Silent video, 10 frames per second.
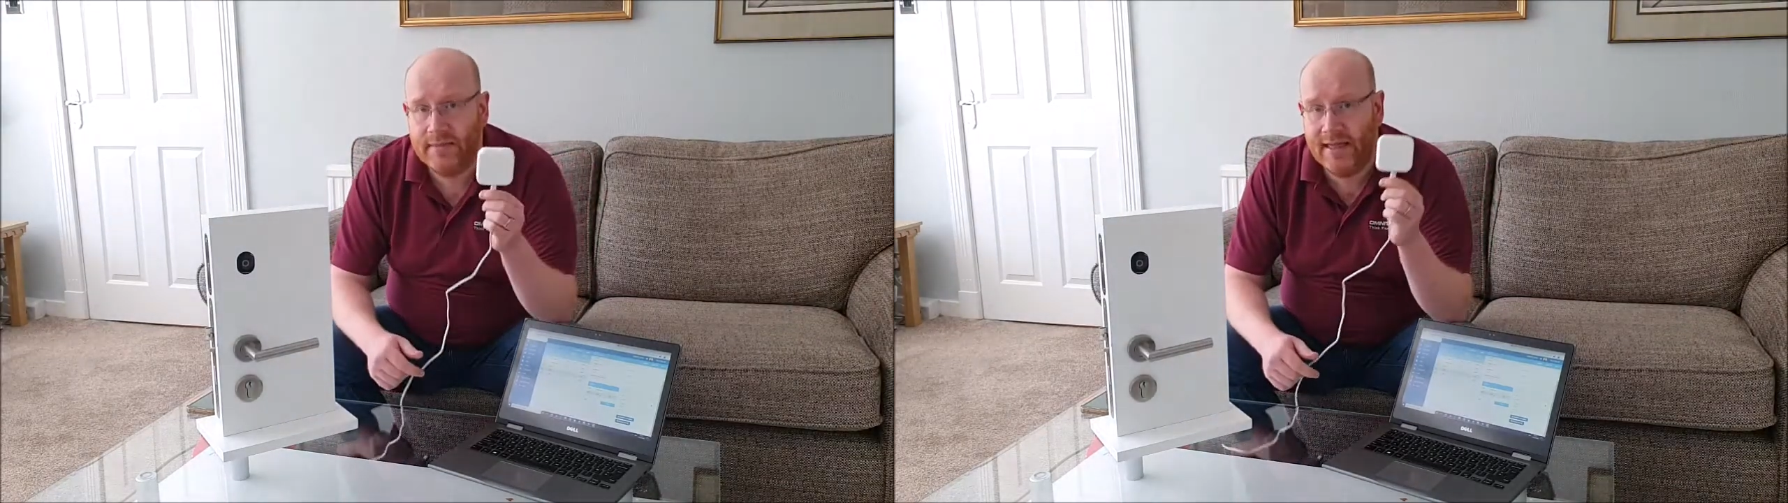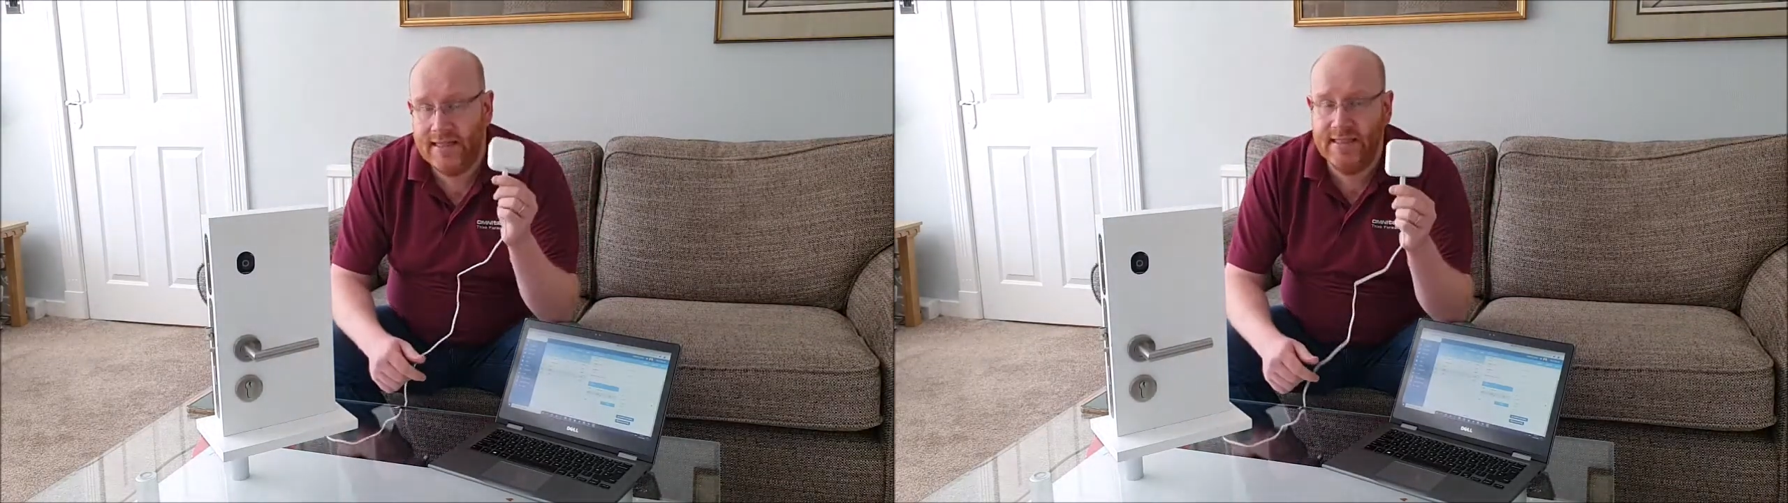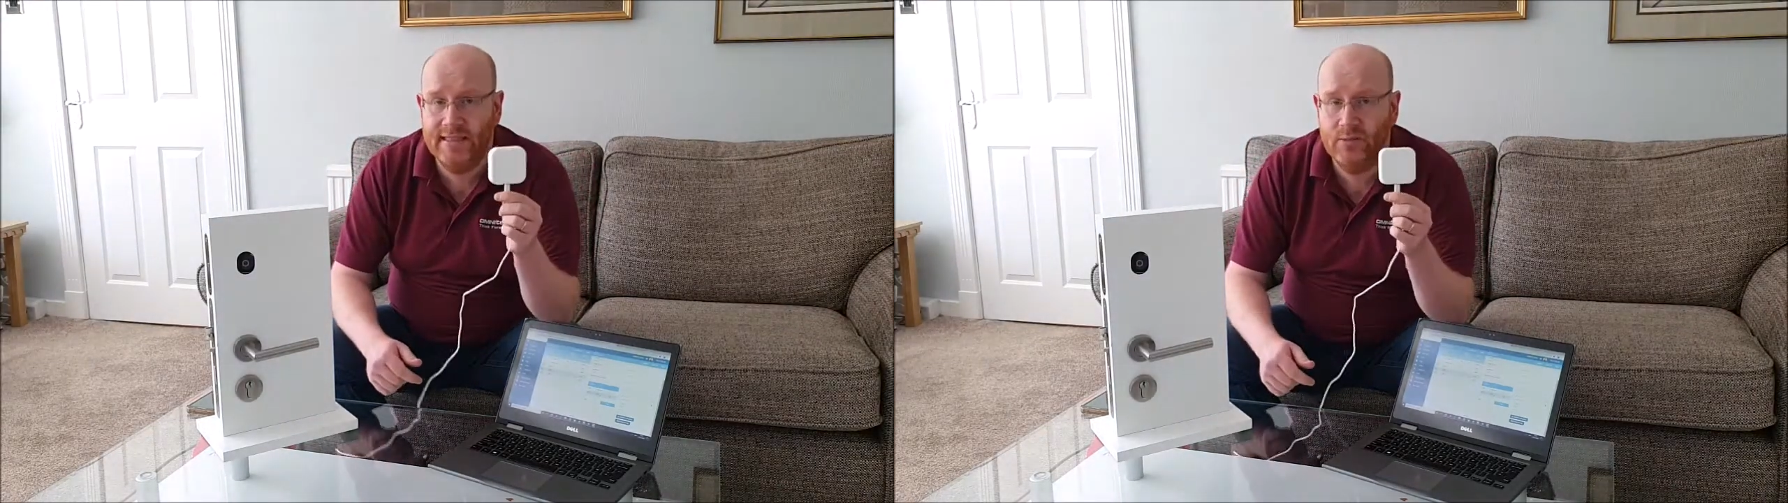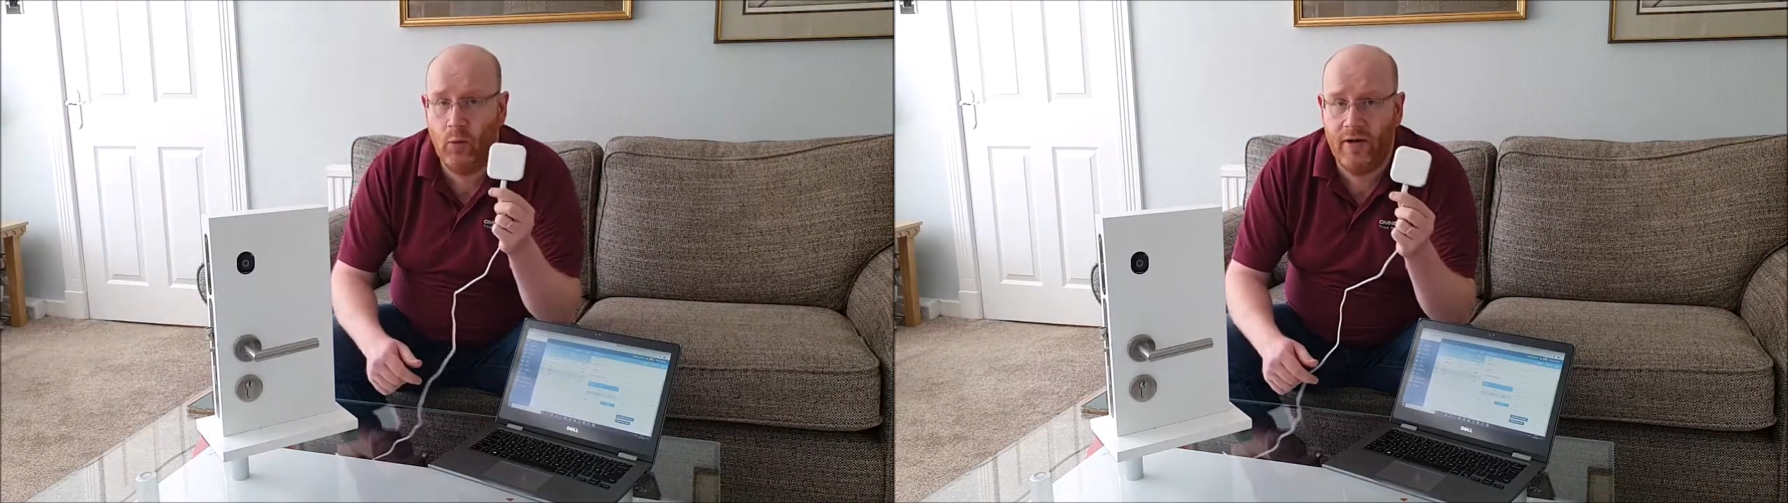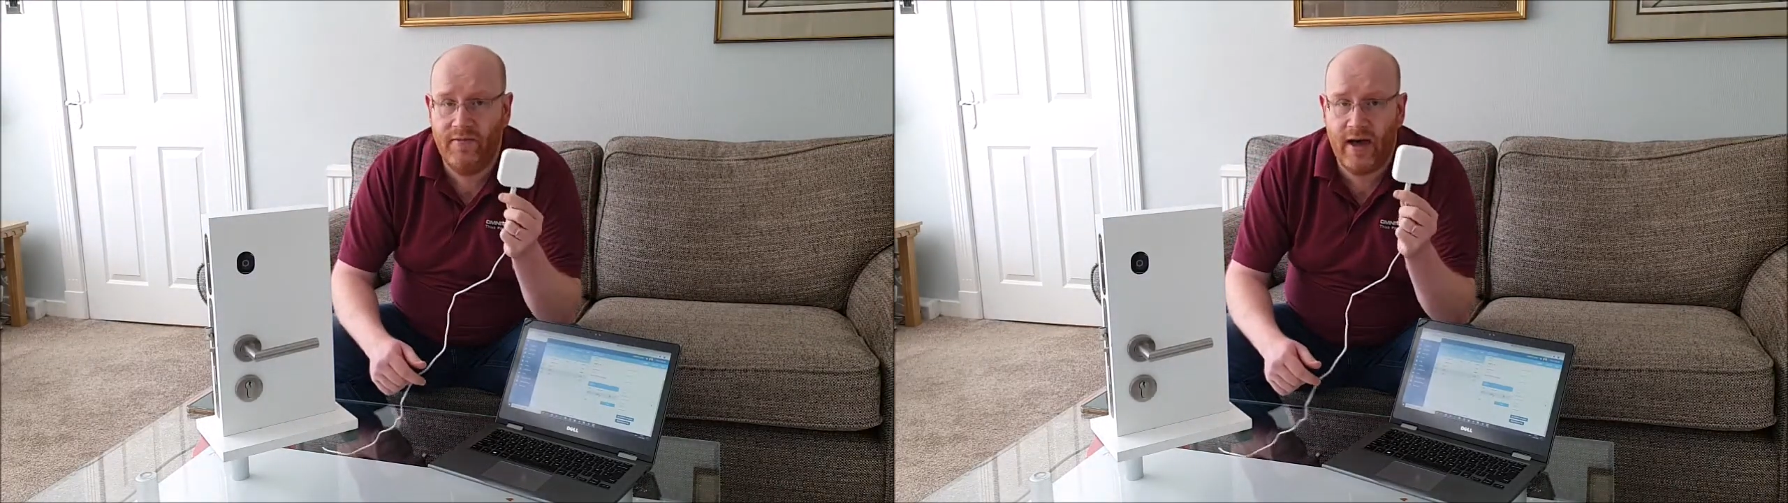And this is
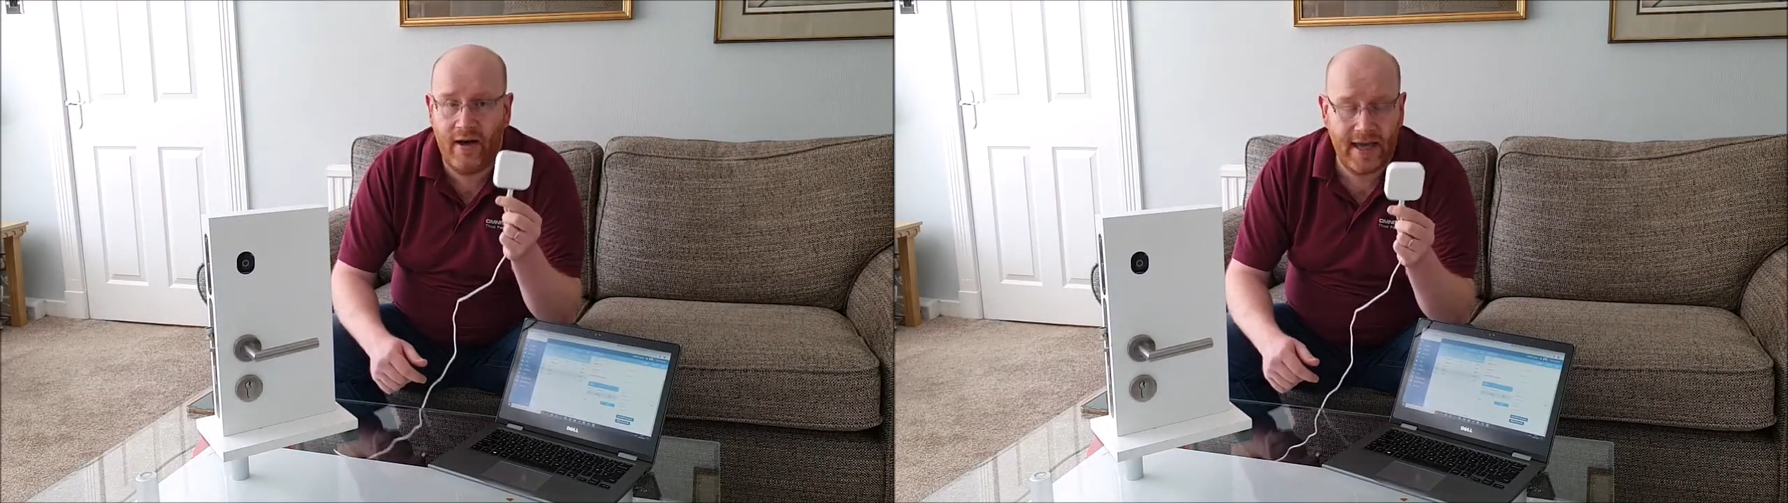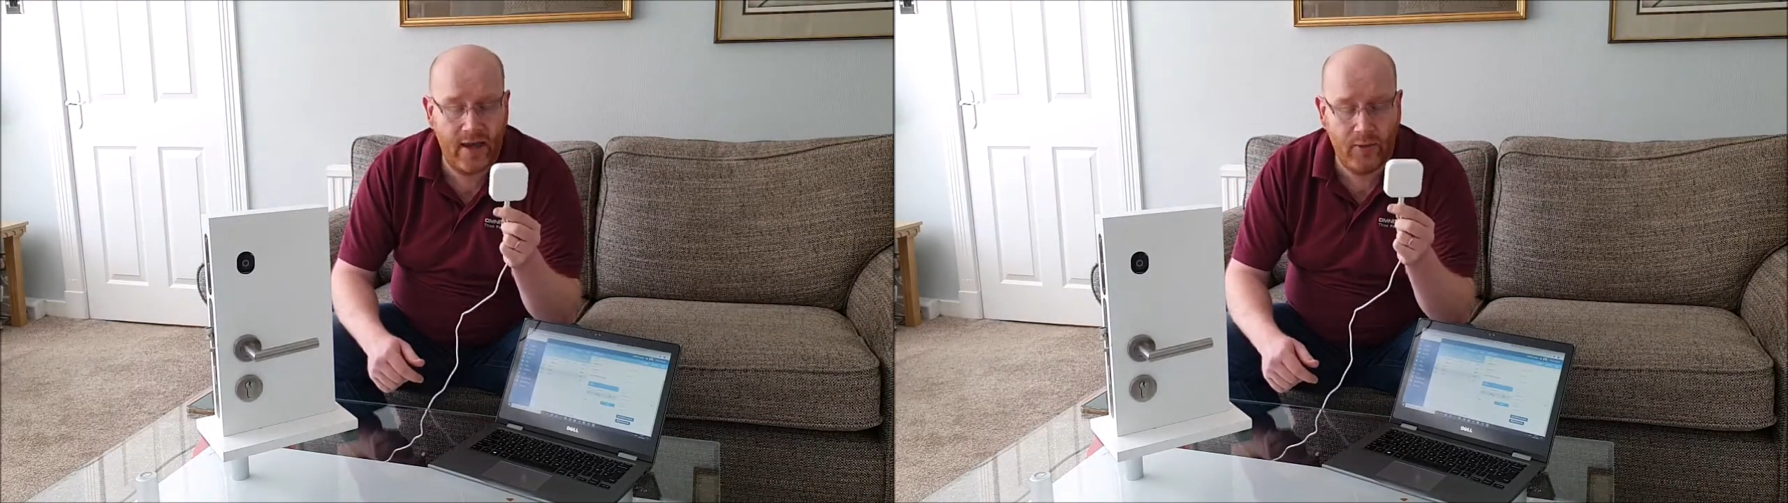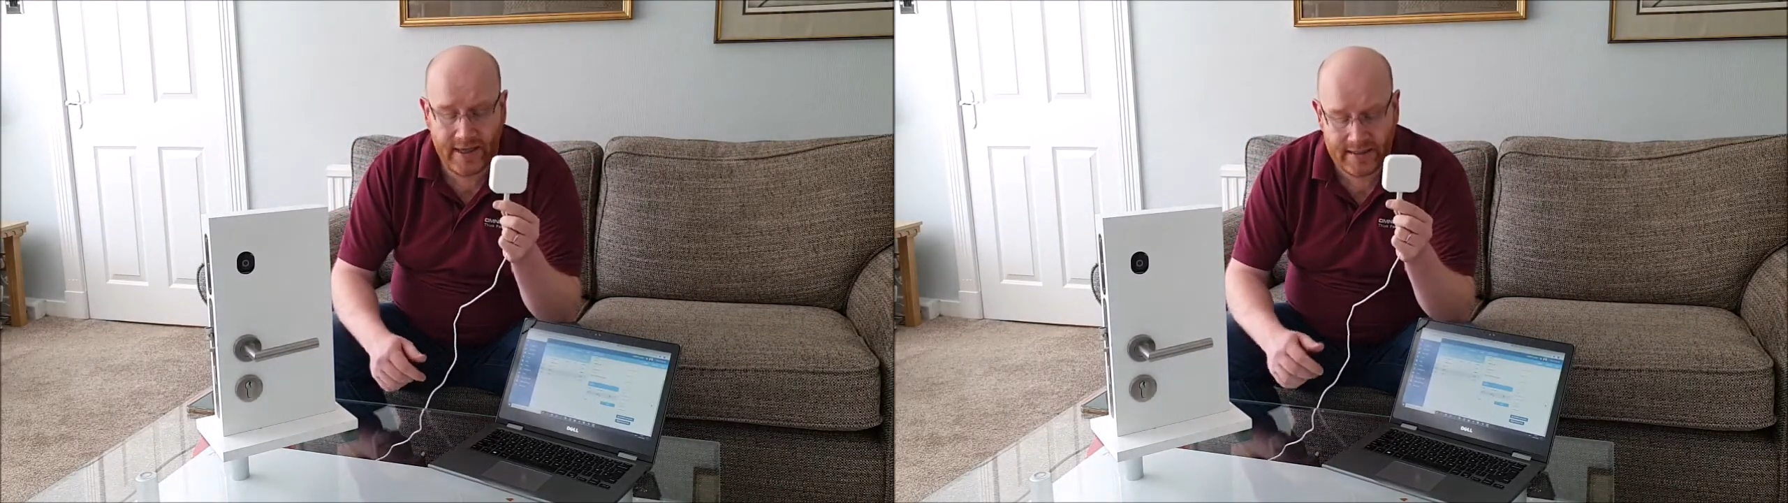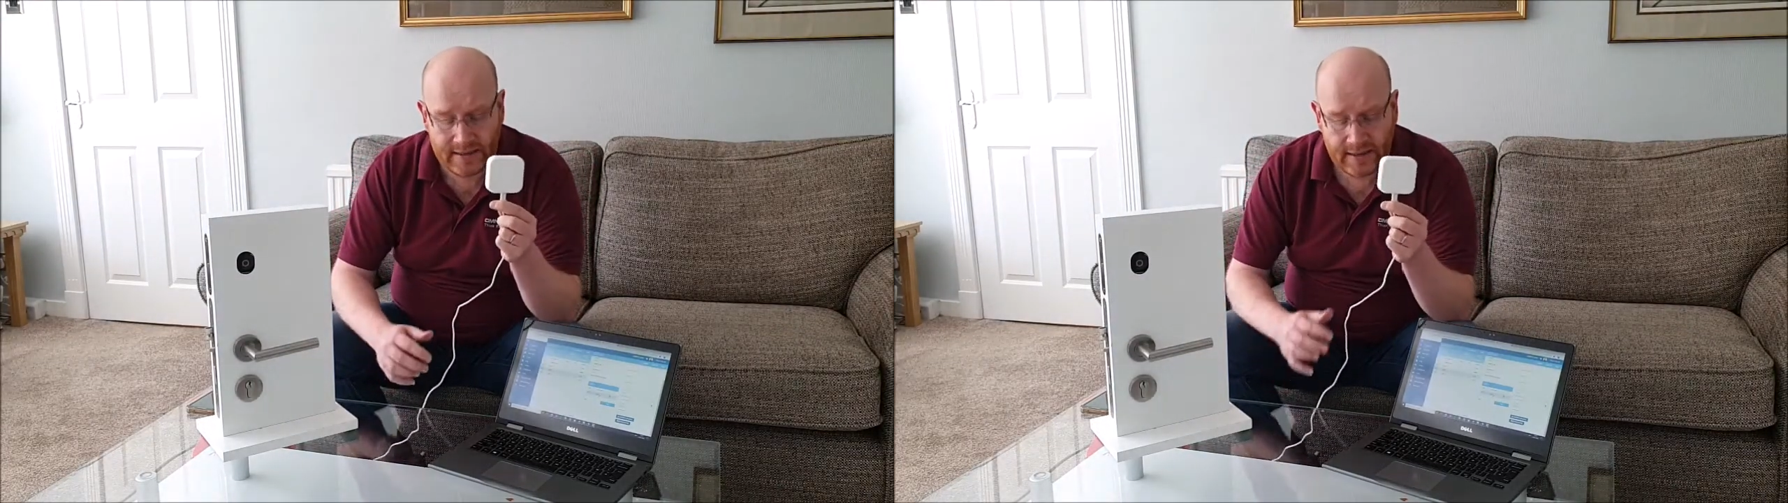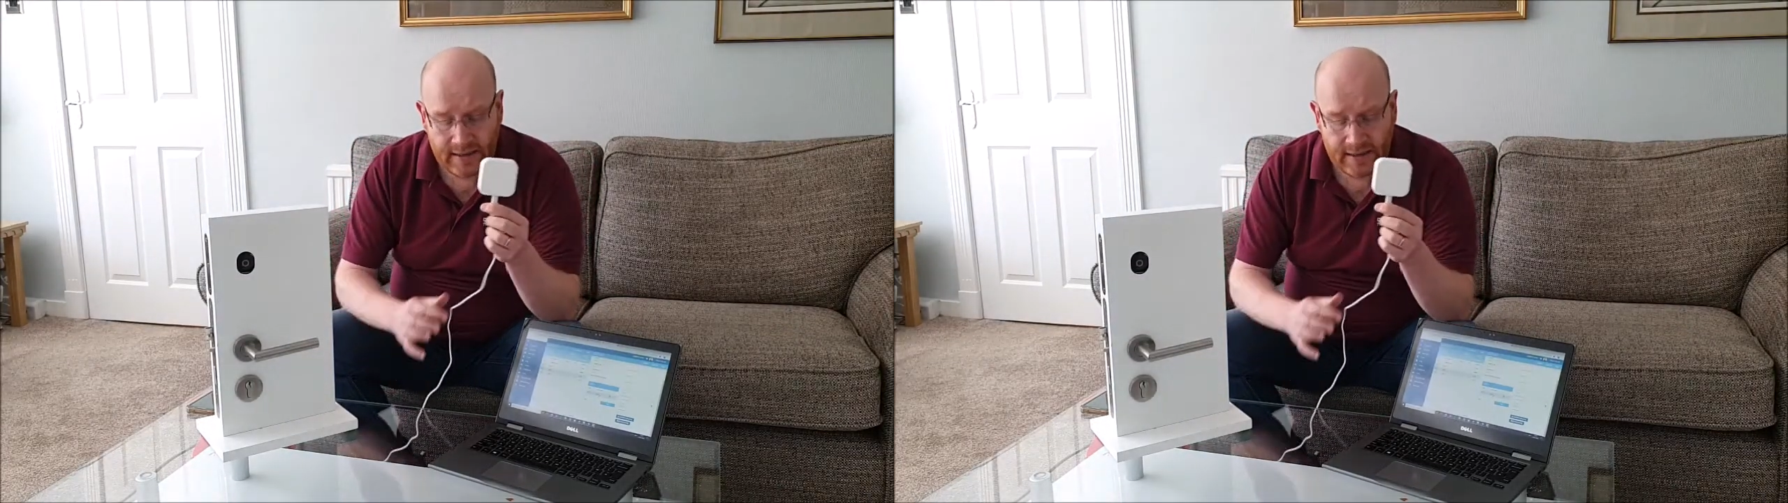one of our gateways.